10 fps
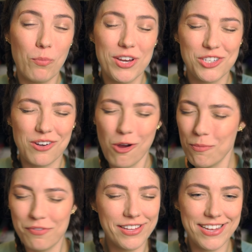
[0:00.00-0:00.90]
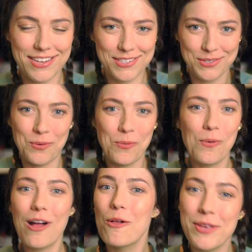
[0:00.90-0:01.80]
which hopefully is
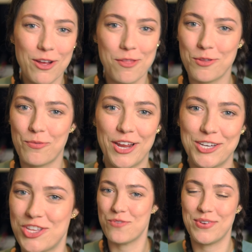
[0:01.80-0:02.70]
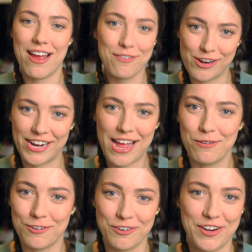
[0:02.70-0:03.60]
well beyond the range that you would ever
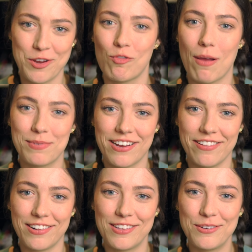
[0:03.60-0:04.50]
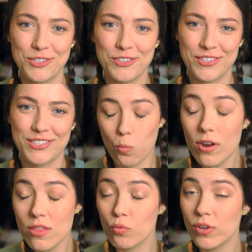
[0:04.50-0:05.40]
encounter in your reptile enclosures.
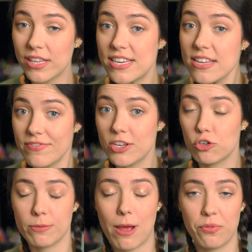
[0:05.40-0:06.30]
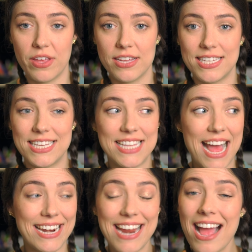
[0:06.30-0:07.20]
One of the really neat features about this is
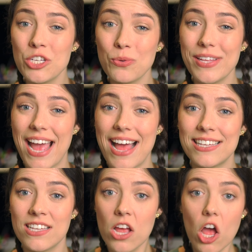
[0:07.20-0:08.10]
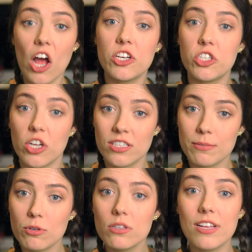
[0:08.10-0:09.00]
that it actually has
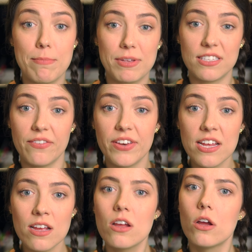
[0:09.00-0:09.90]
adjustable emissivity,